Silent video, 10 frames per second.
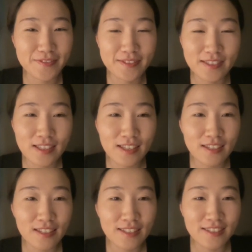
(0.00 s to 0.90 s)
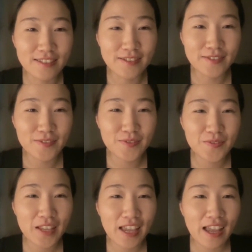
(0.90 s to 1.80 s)

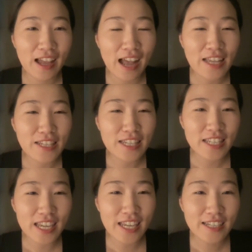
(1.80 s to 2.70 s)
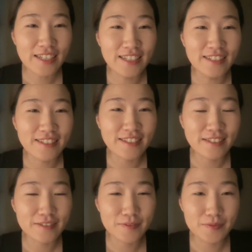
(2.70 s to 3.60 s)

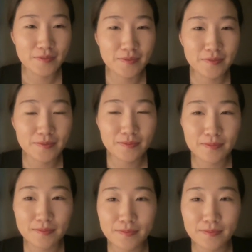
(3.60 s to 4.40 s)
This person isn't speaking.